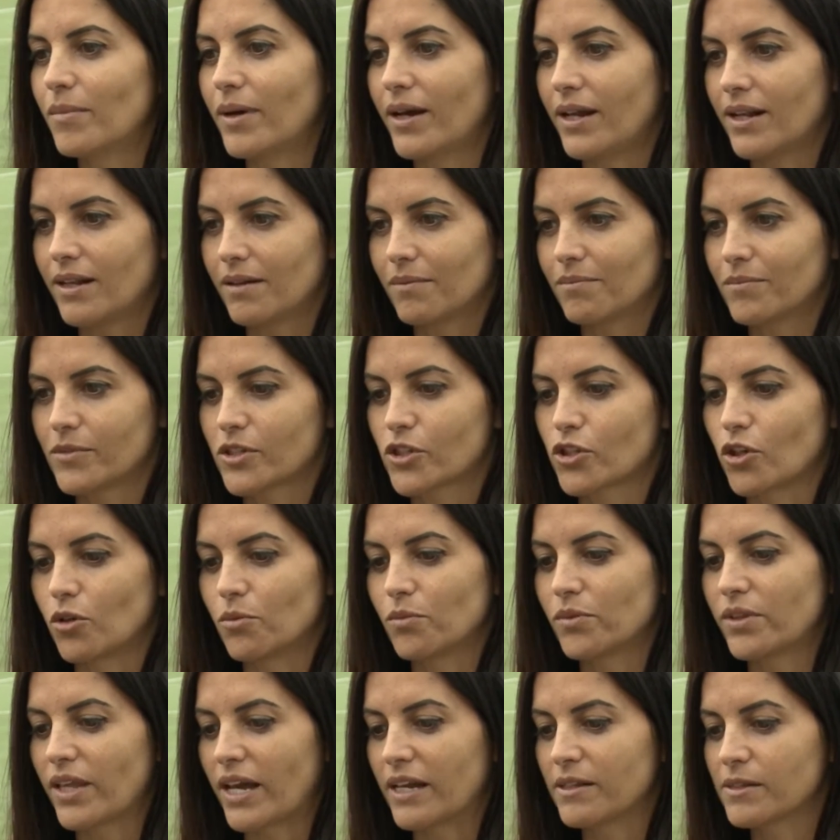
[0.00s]
but
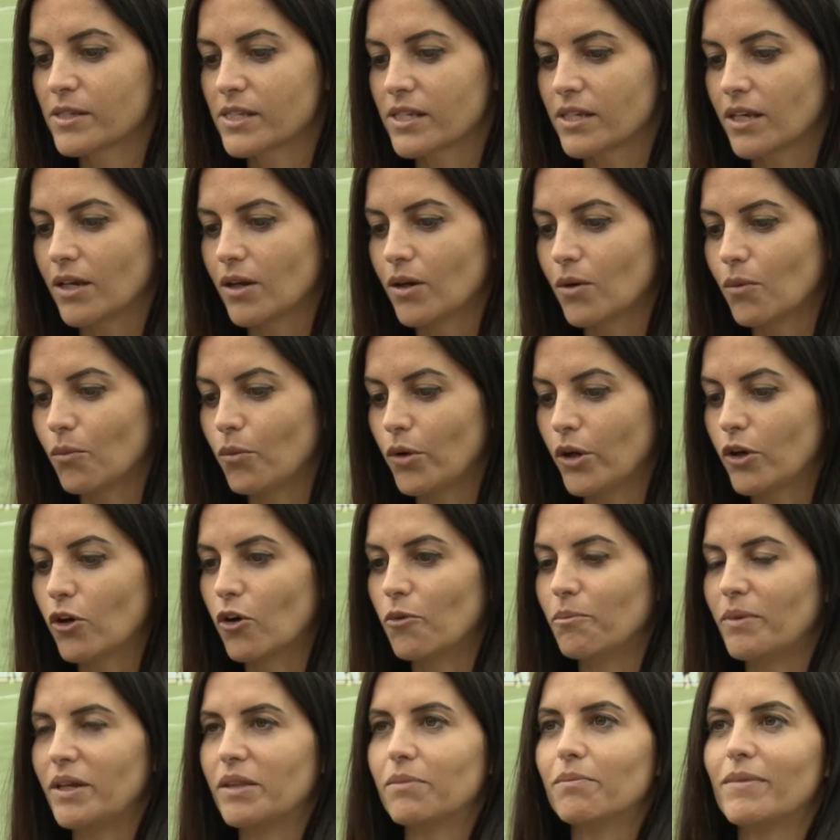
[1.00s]
sometimes we
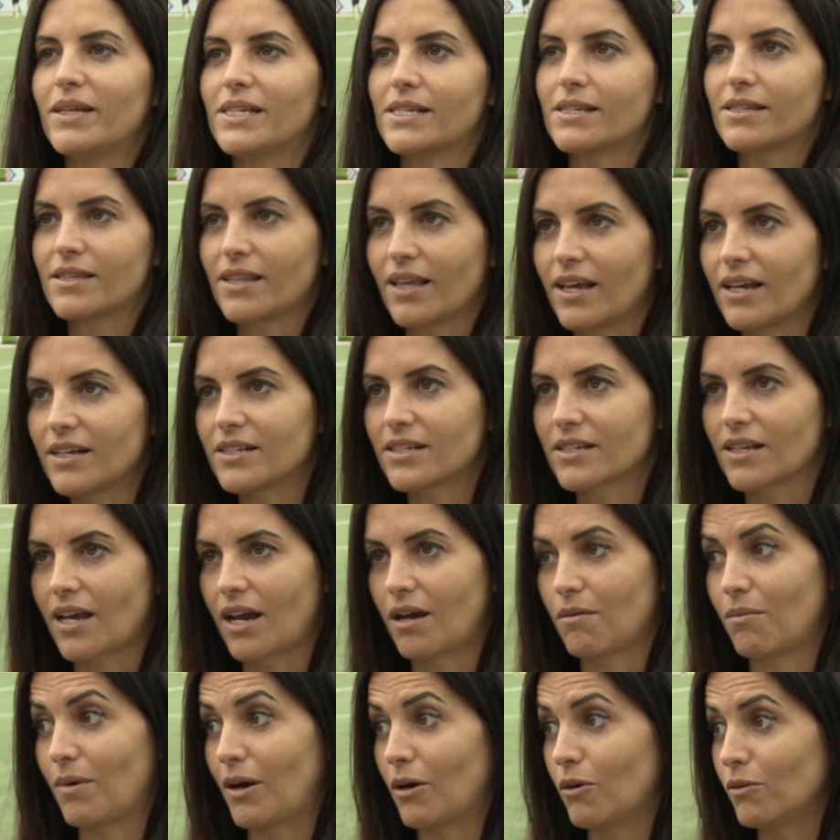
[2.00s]
commit mistakes
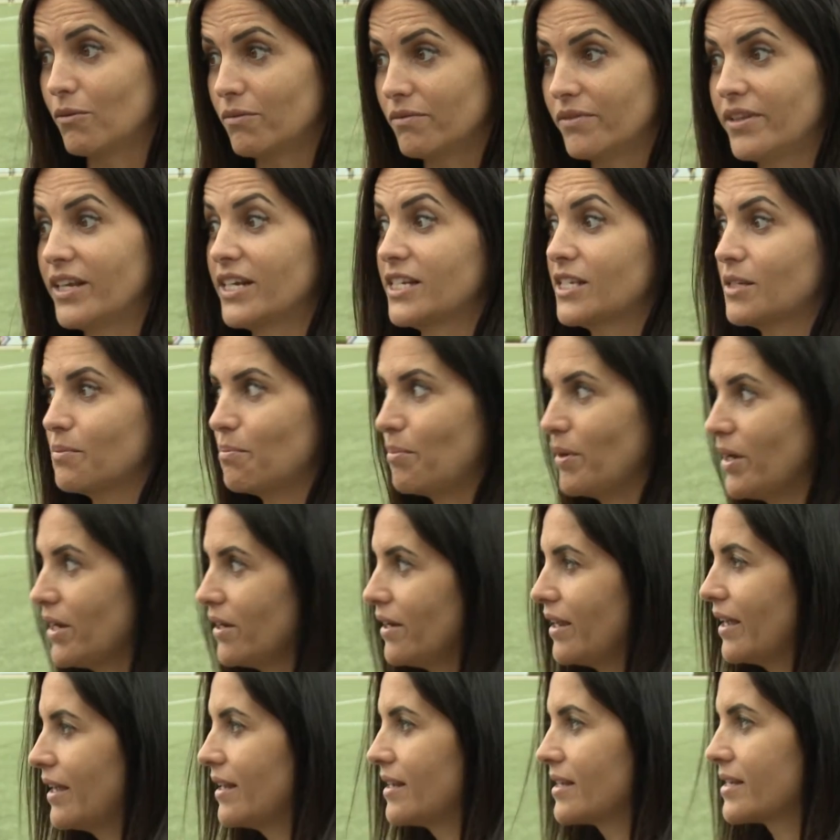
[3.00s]
about the
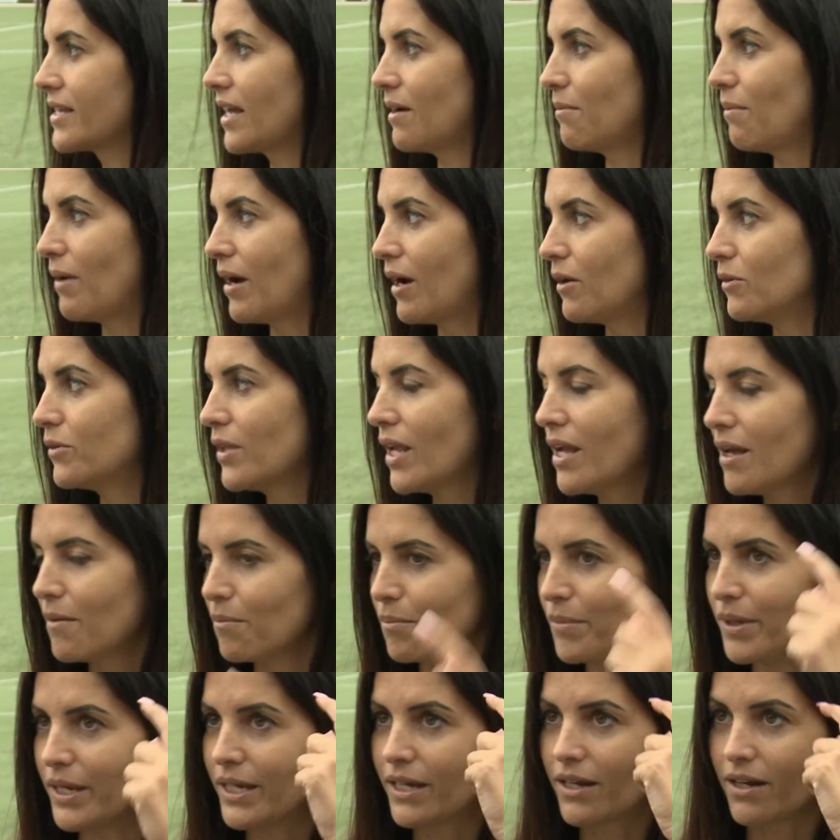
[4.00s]
experience, about
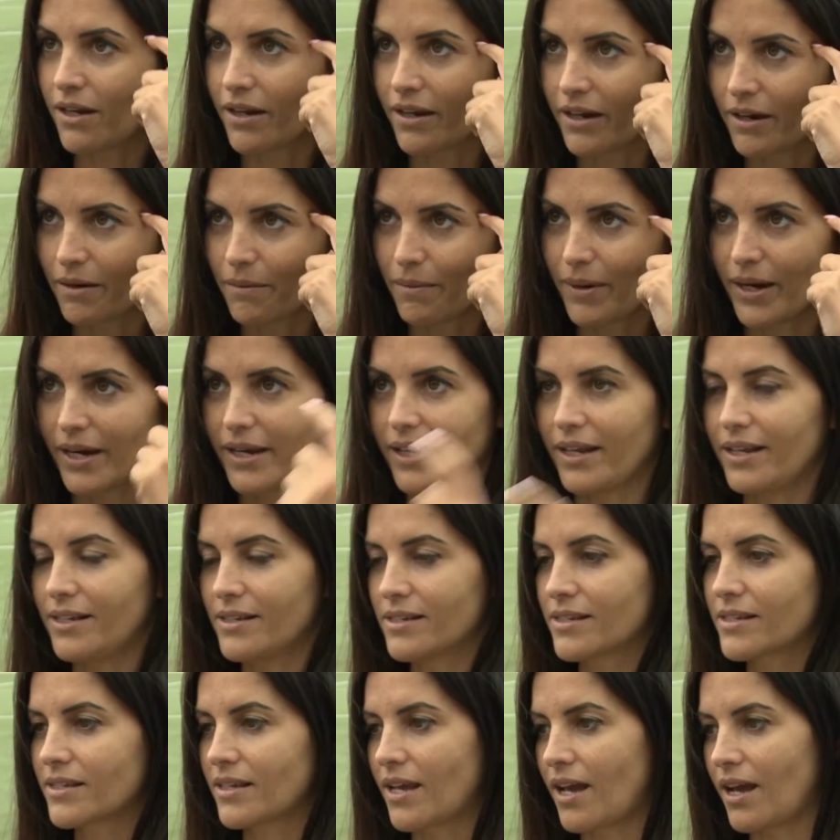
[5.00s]
be clever
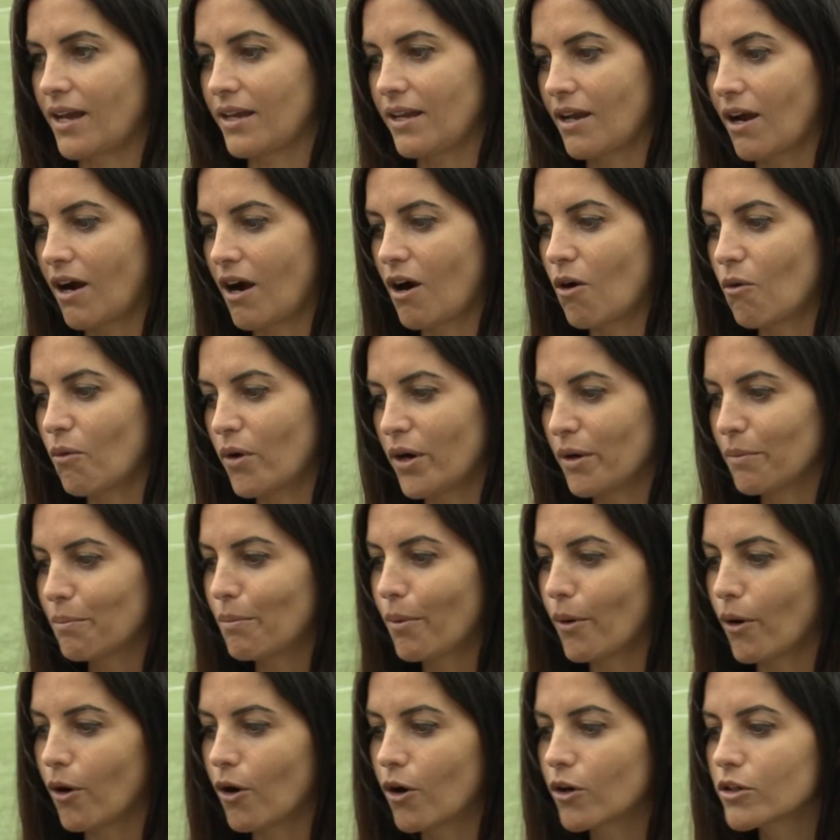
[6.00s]
inside our
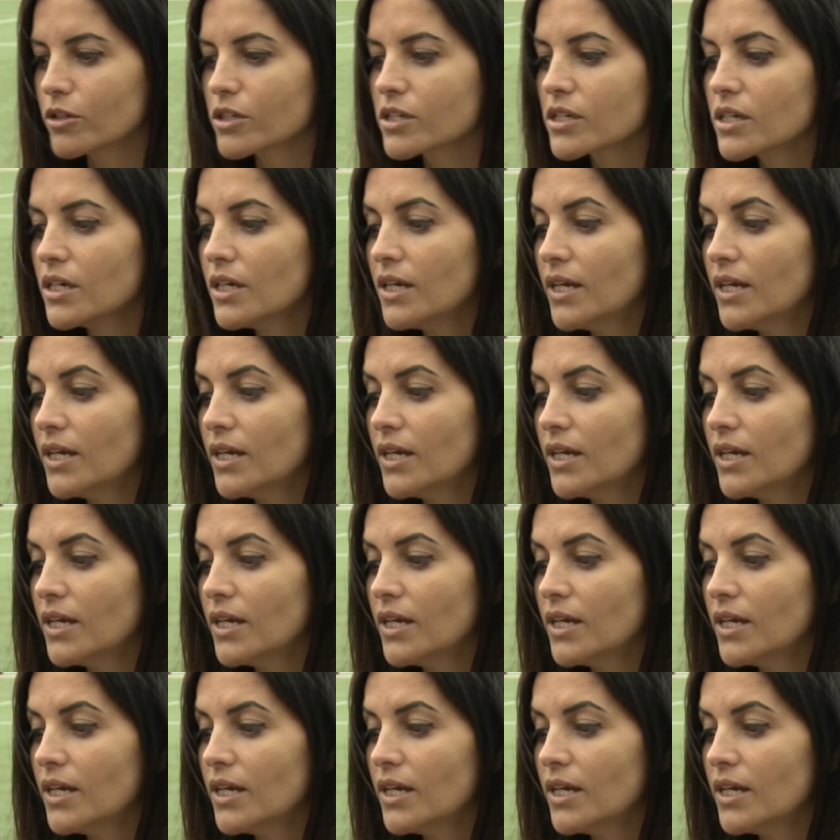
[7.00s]
box,